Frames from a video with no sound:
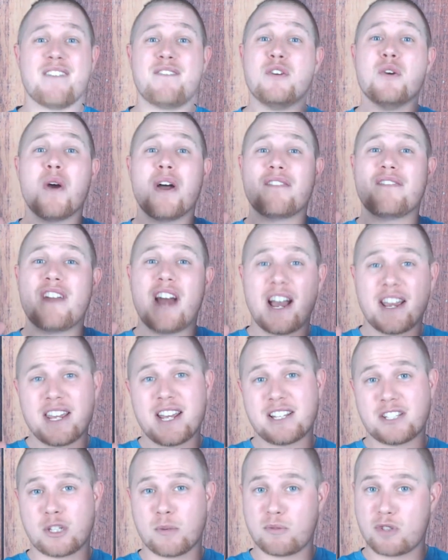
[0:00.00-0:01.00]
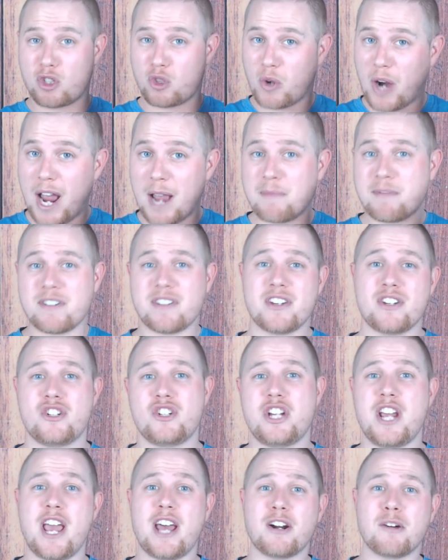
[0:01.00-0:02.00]
If you have not yet subscribed to
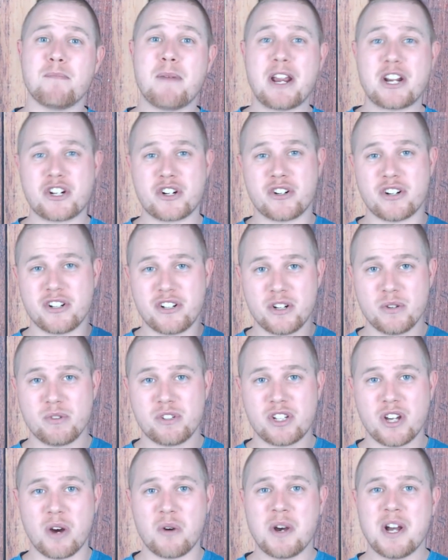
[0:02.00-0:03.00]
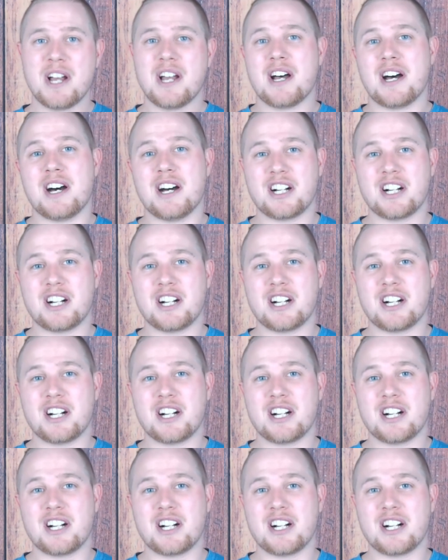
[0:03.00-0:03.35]
this channel, make sure to do so.